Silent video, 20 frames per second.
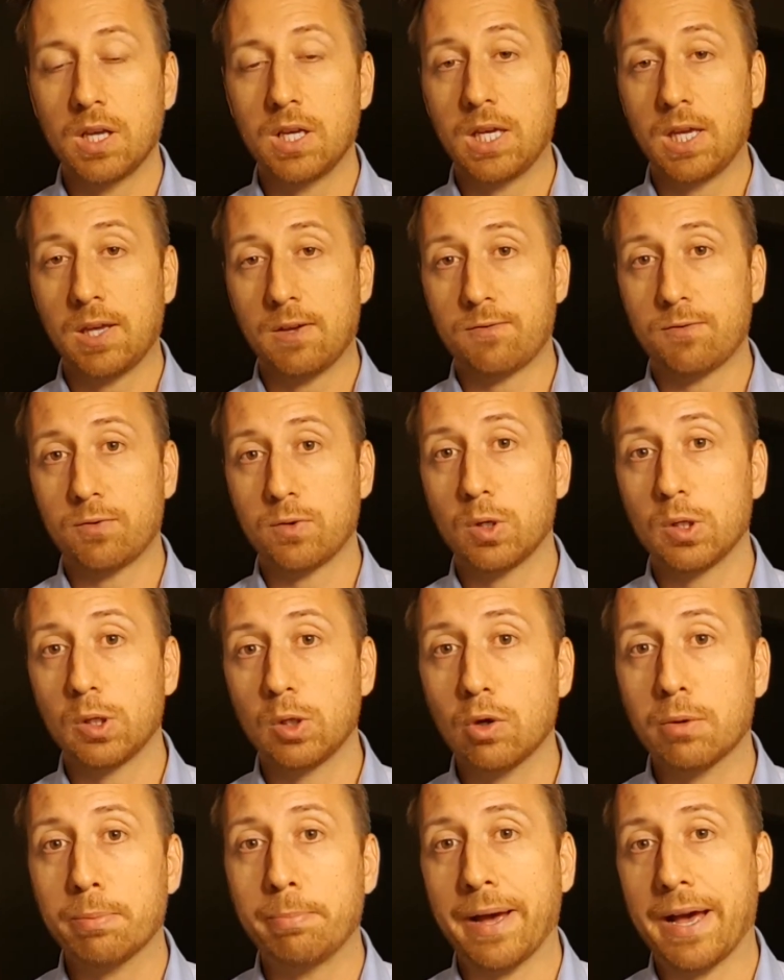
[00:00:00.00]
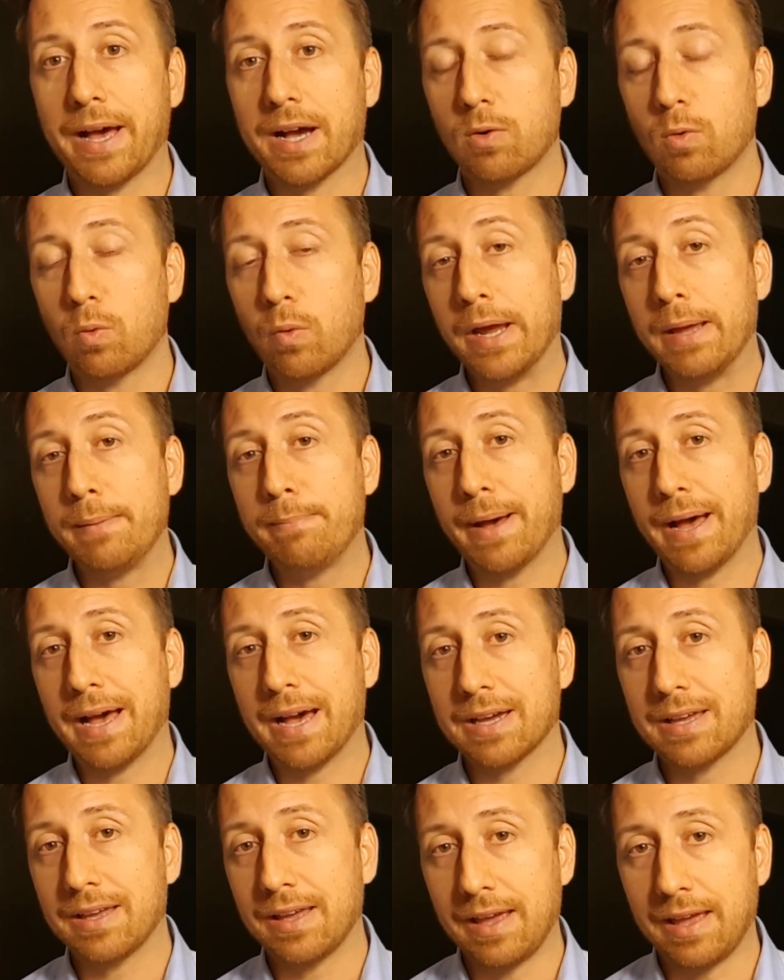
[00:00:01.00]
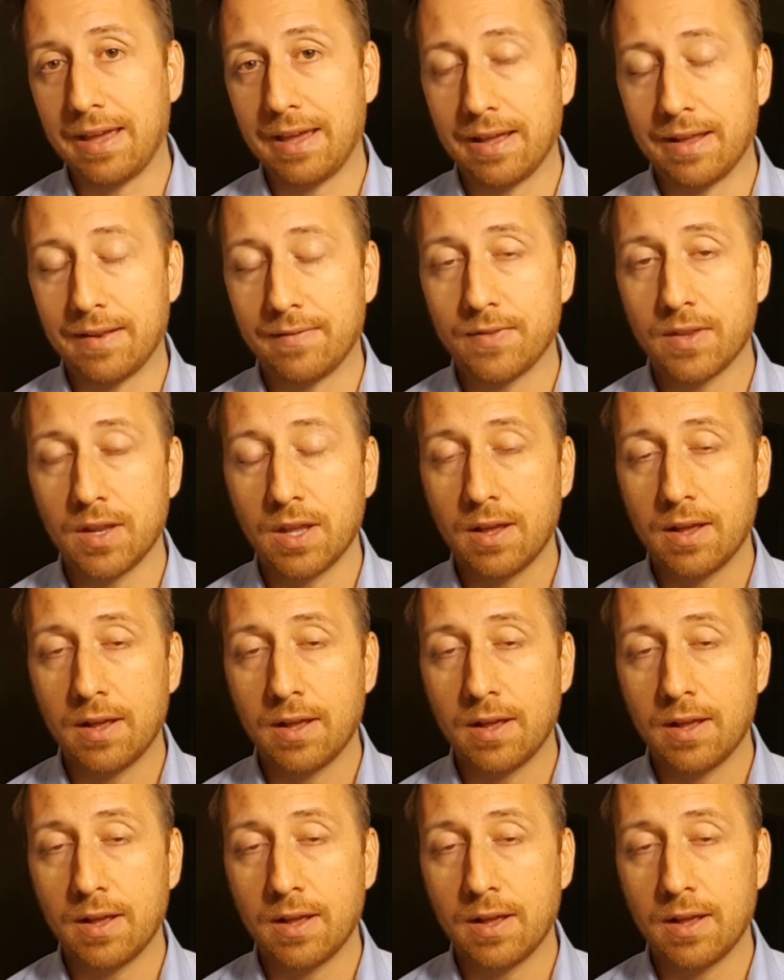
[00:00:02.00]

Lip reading: If we look back, way back in